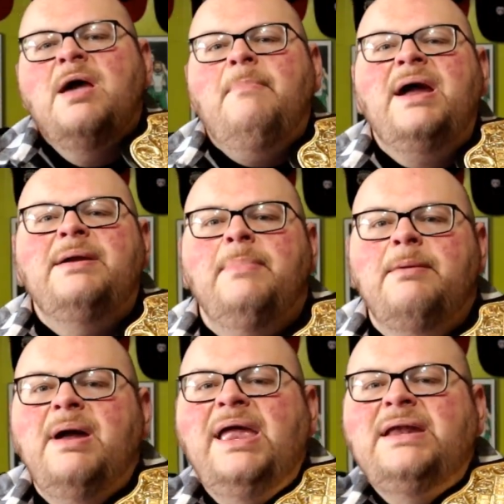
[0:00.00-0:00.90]
my
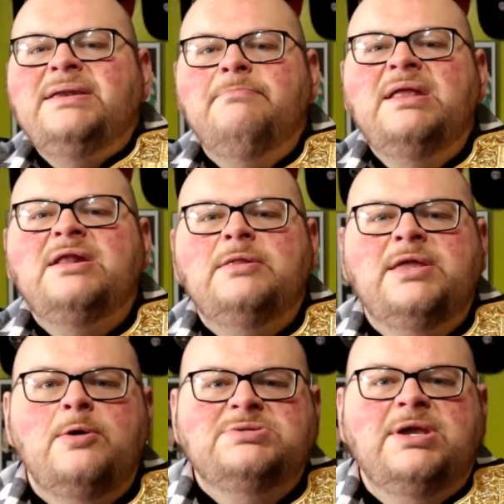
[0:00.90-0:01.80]
my hand immediately
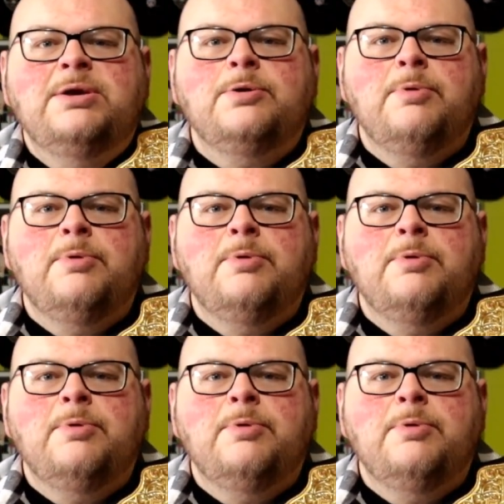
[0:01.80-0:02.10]
goes here,